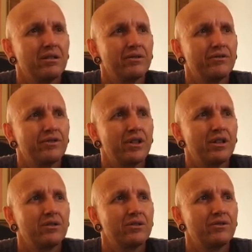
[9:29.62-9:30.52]

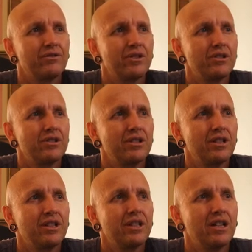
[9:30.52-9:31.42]
Failed to finish the
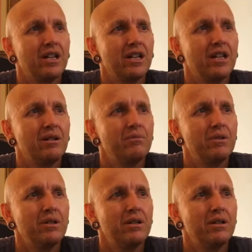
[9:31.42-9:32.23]
game.